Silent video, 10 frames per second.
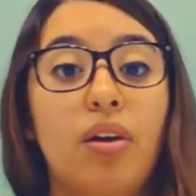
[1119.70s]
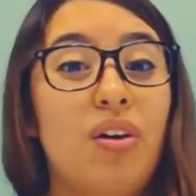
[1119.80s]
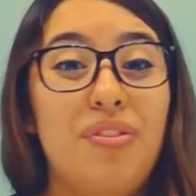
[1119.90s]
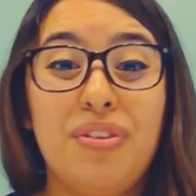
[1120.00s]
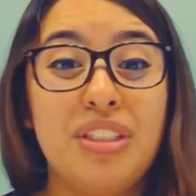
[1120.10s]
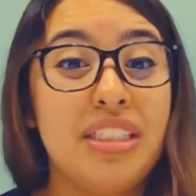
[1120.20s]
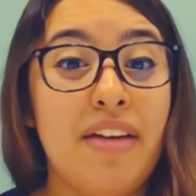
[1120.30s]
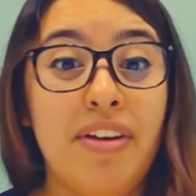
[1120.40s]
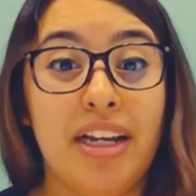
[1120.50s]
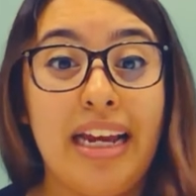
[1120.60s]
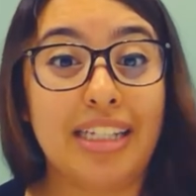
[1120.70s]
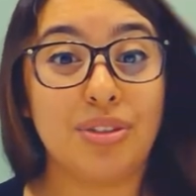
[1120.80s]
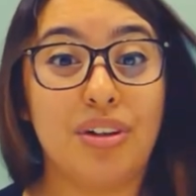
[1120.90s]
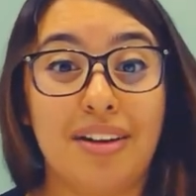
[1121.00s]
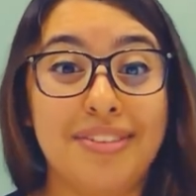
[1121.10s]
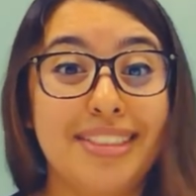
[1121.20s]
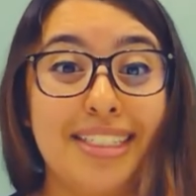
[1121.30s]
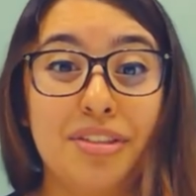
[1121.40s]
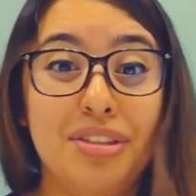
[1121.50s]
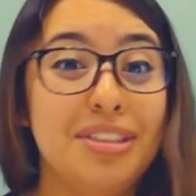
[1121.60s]
Or if you're just having a casual
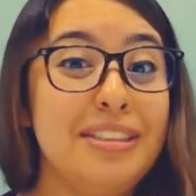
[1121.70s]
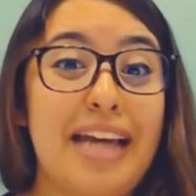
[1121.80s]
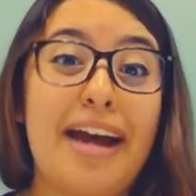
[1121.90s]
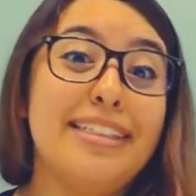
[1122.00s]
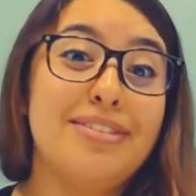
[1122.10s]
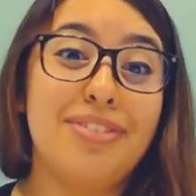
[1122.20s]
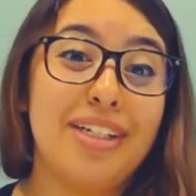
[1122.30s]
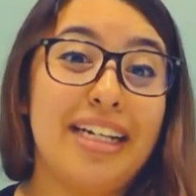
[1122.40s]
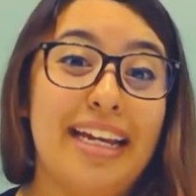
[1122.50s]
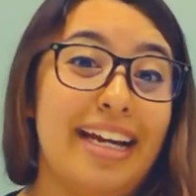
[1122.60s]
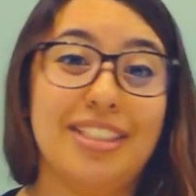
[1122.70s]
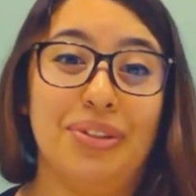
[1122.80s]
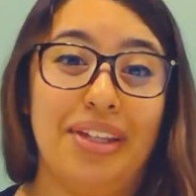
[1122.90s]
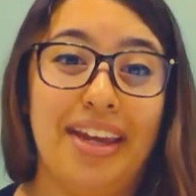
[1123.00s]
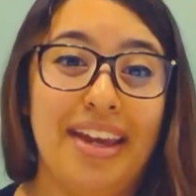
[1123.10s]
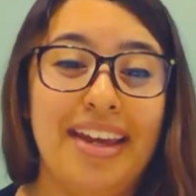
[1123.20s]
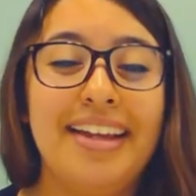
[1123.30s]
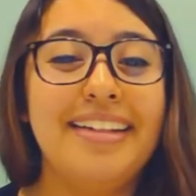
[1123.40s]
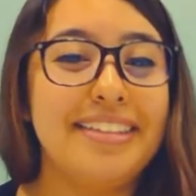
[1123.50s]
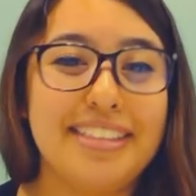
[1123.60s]
conversation, just ask for it casually.
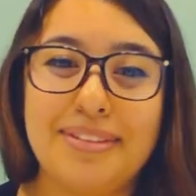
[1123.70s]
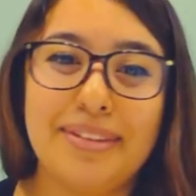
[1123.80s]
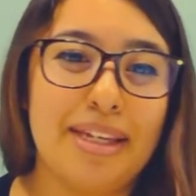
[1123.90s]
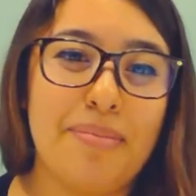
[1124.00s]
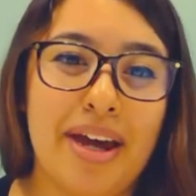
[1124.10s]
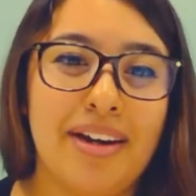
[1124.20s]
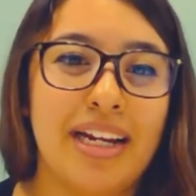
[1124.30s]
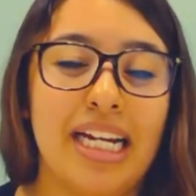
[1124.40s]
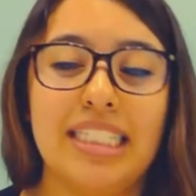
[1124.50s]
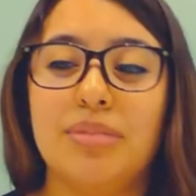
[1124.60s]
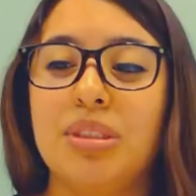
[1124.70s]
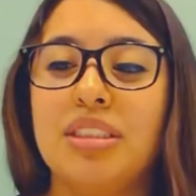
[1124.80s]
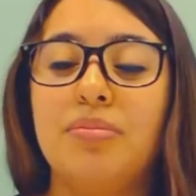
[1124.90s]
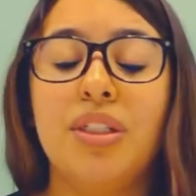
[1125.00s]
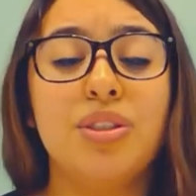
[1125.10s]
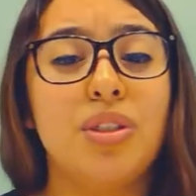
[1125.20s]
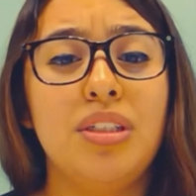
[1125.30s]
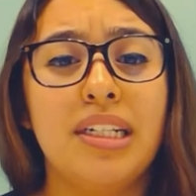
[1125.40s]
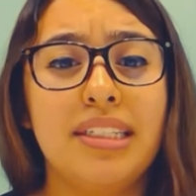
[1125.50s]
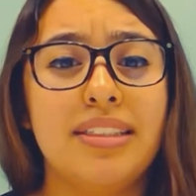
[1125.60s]
Doesn't really matter, guys, but just make sure
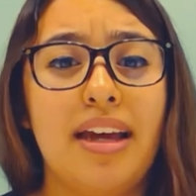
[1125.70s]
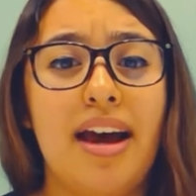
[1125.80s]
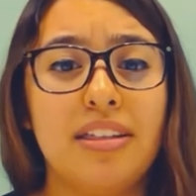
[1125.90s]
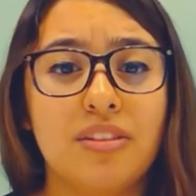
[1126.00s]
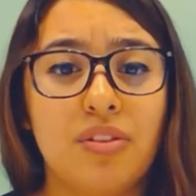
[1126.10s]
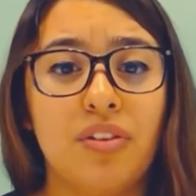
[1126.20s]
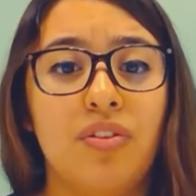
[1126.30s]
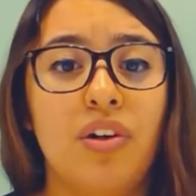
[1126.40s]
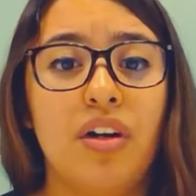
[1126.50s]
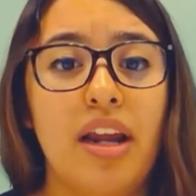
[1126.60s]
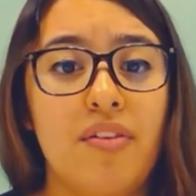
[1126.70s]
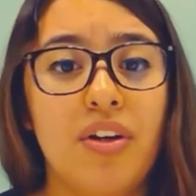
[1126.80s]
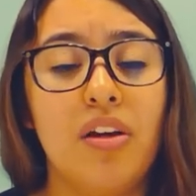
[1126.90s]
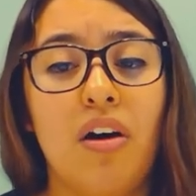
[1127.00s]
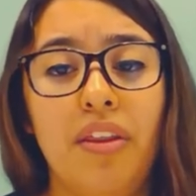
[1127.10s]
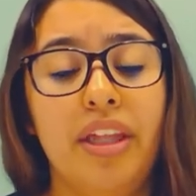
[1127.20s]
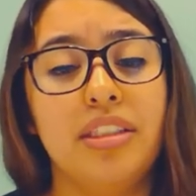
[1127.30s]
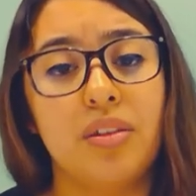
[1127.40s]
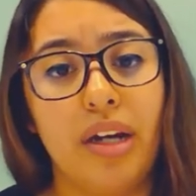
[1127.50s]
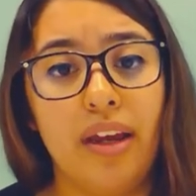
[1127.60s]
you guys ask for a referral on every call.
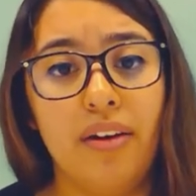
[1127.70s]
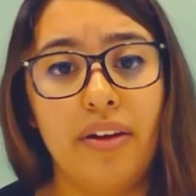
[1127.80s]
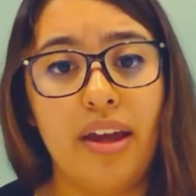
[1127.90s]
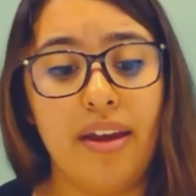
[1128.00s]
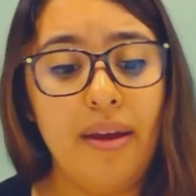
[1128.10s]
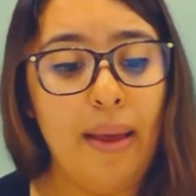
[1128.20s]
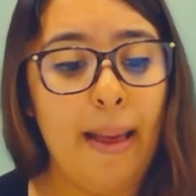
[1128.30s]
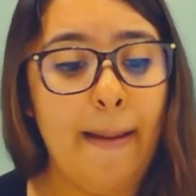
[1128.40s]
That's great, okay?